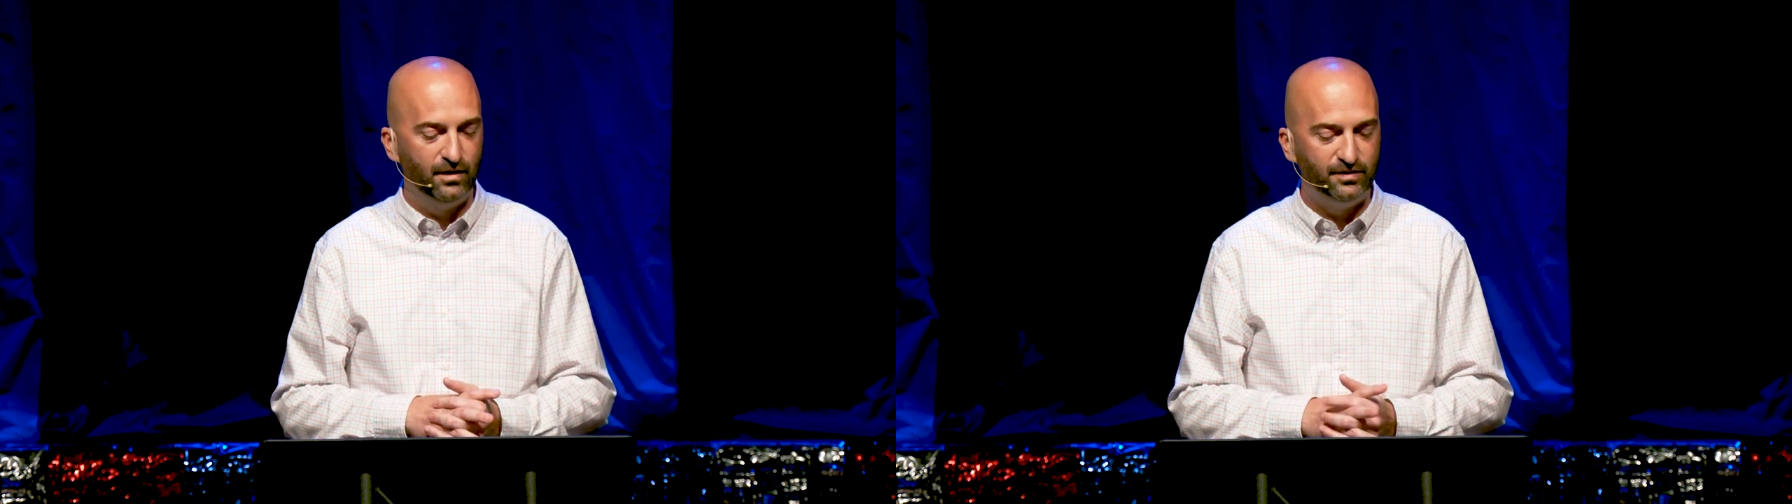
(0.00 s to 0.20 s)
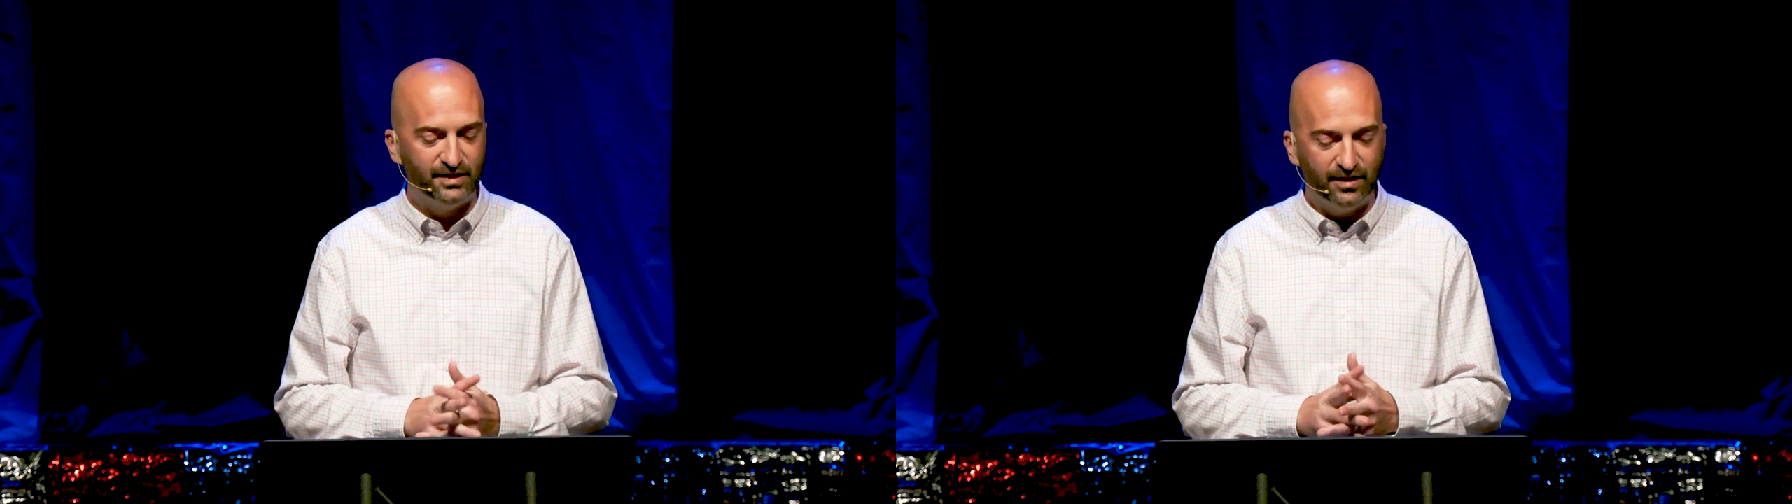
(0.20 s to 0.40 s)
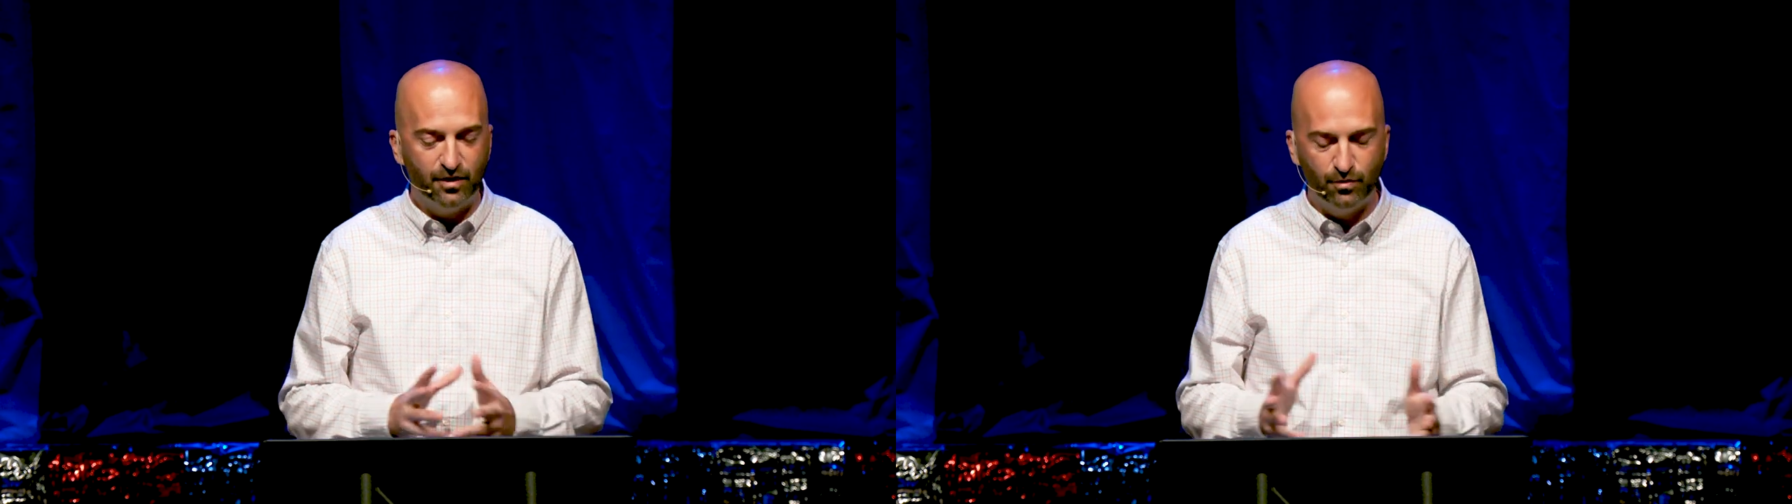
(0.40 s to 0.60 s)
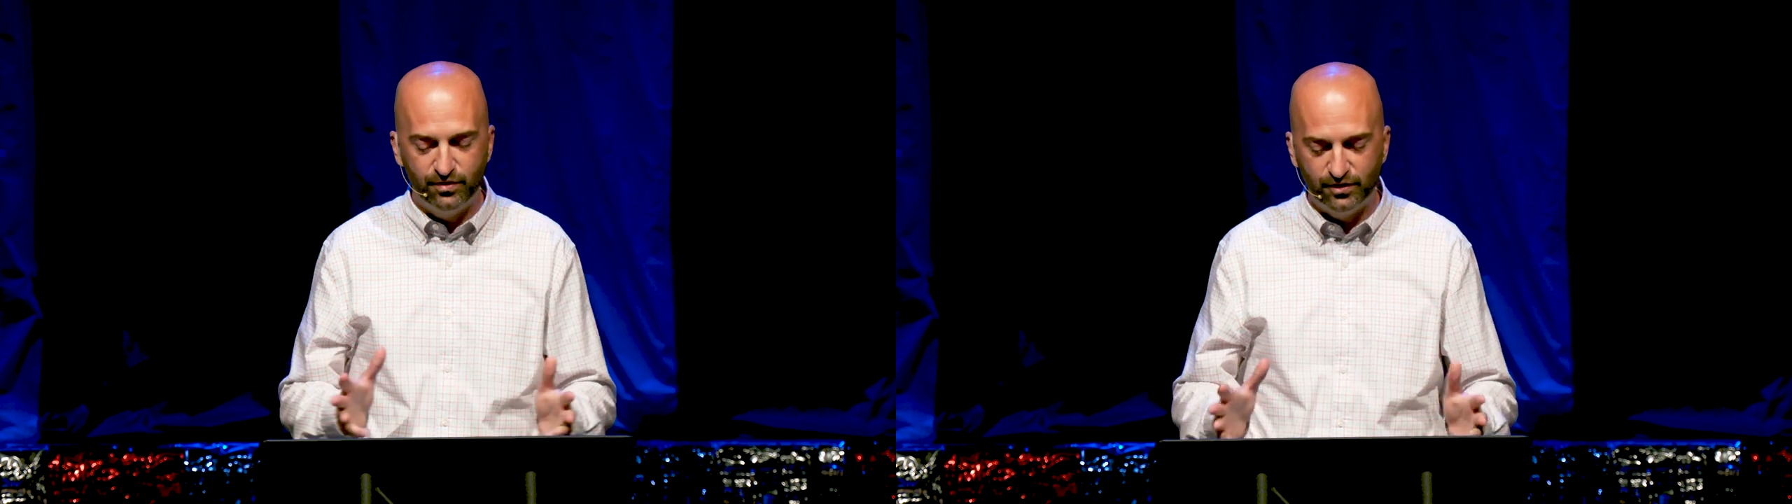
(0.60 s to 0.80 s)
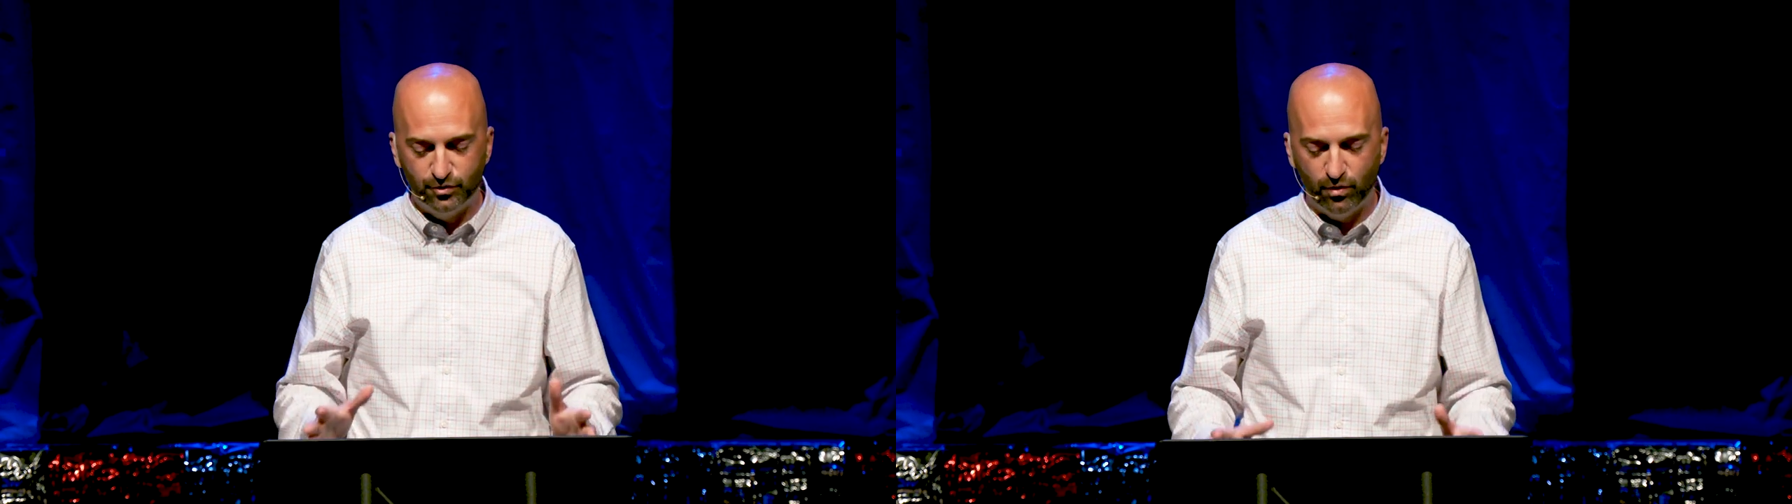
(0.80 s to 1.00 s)
2
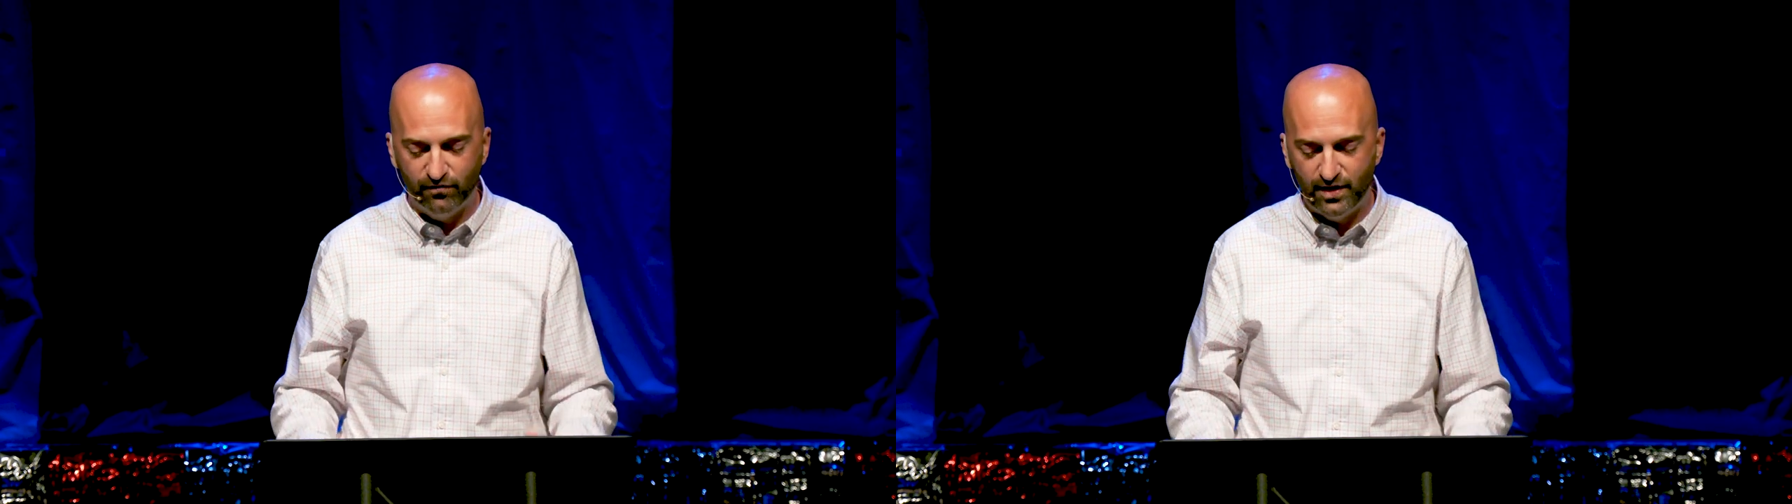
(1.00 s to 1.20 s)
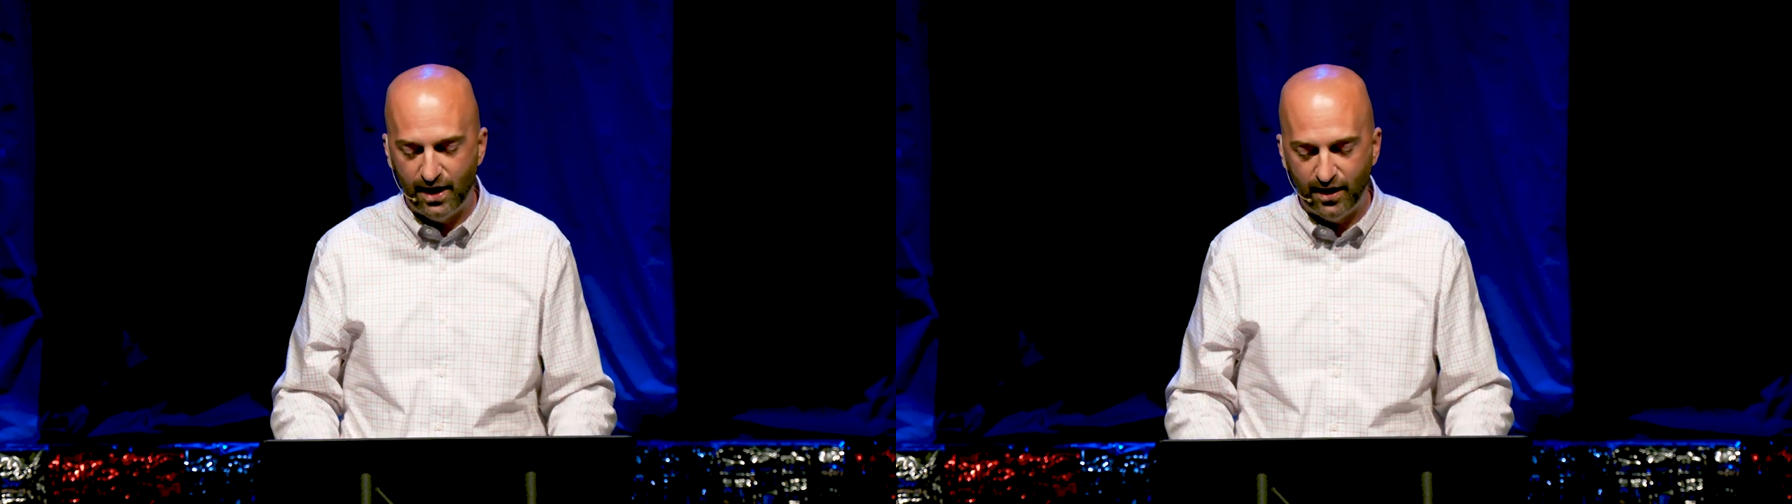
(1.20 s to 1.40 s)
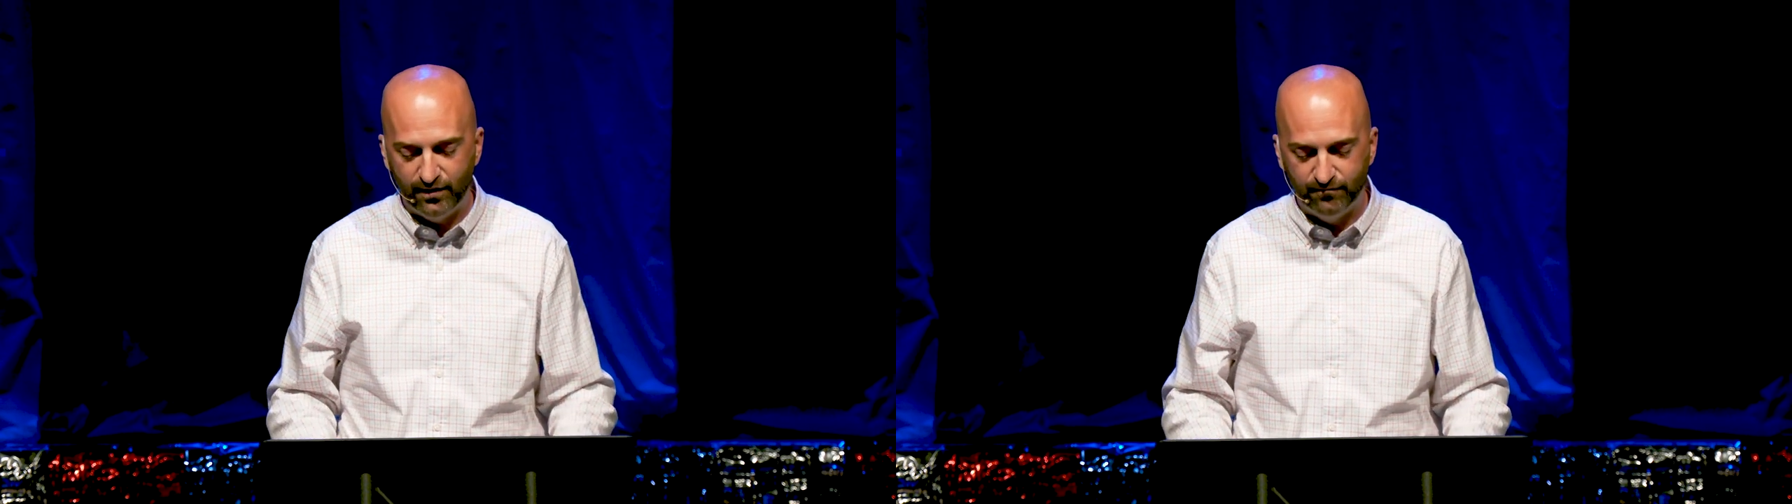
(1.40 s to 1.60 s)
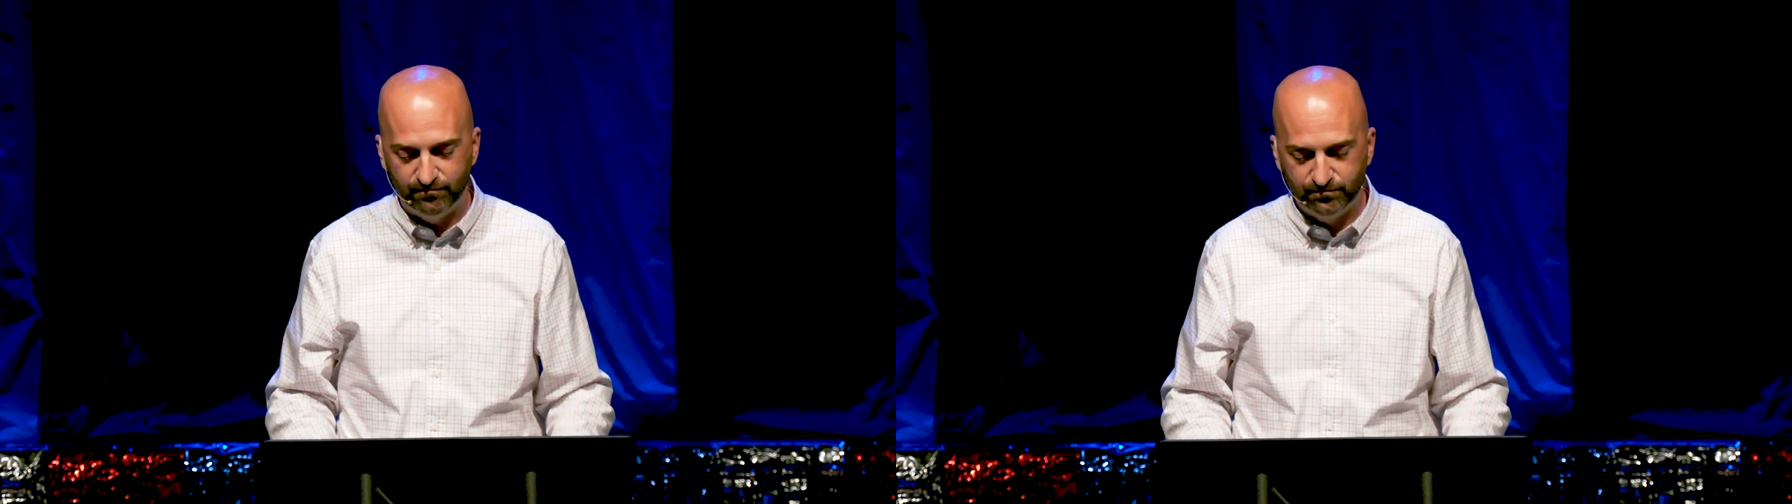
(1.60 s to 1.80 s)
Corinthians 12 9.